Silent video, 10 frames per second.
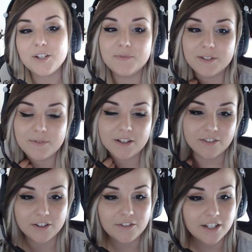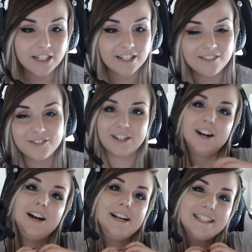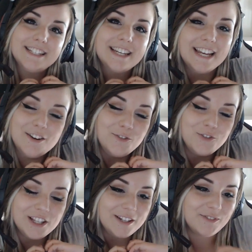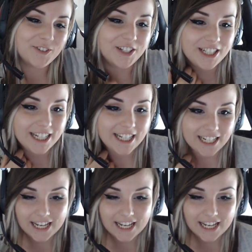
Miss Pink, for your question, for the hearts. Really appreciate it.